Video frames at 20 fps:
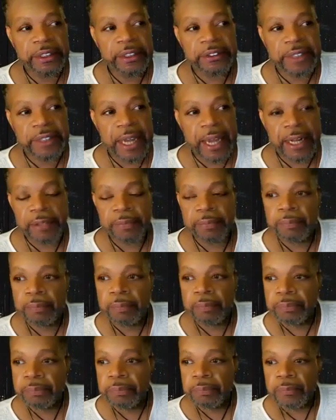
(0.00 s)
is that
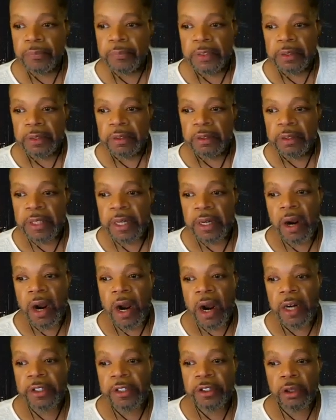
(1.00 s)

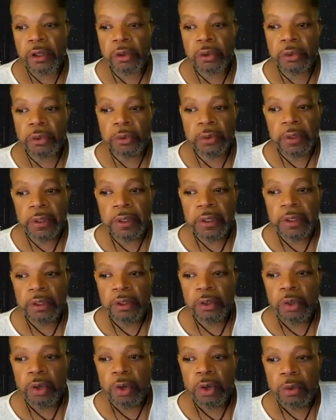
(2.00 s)
there are no
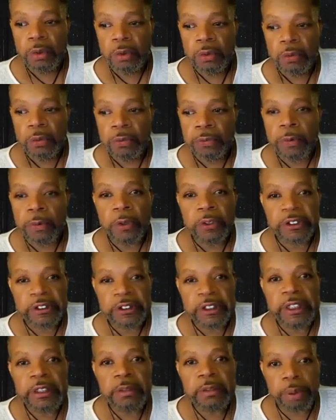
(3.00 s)

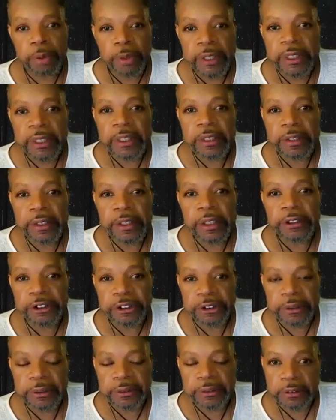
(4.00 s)
foreseen
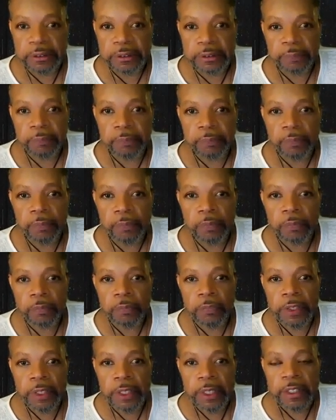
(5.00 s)
preconditions
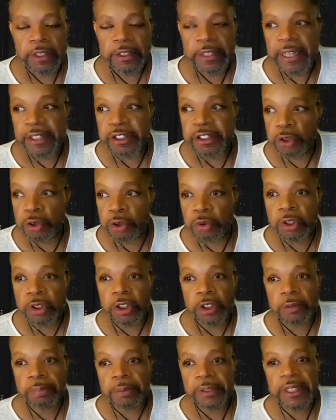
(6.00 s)
that you
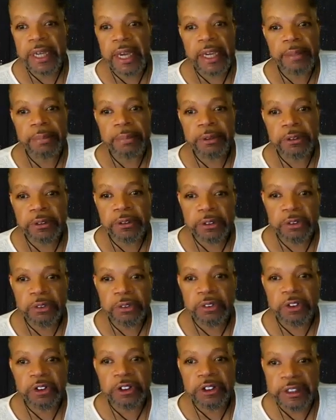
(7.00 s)
could be able
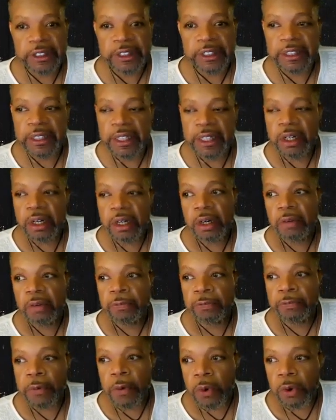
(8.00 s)
to see
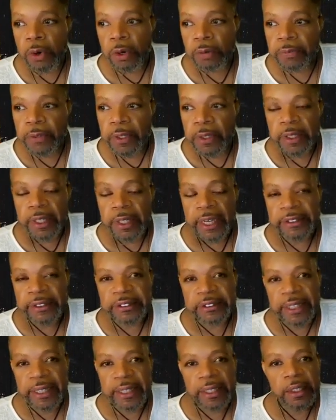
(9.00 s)
forth and
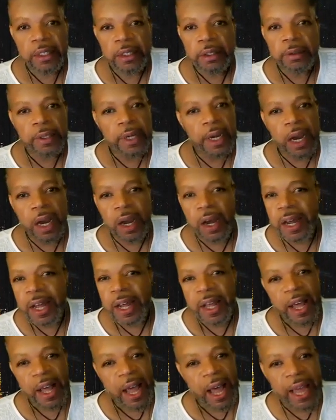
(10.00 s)
say, nah,
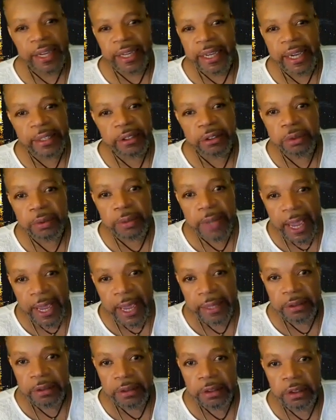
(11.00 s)
I can't do
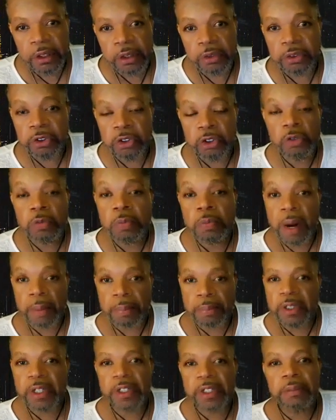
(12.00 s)
that. You know, you my
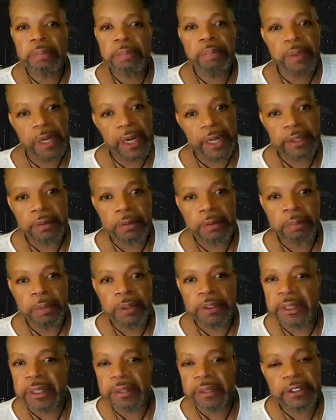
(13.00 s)
brother,
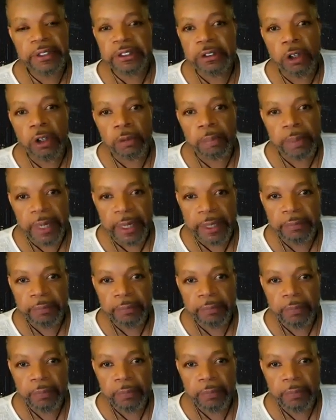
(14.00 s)
but there is no but.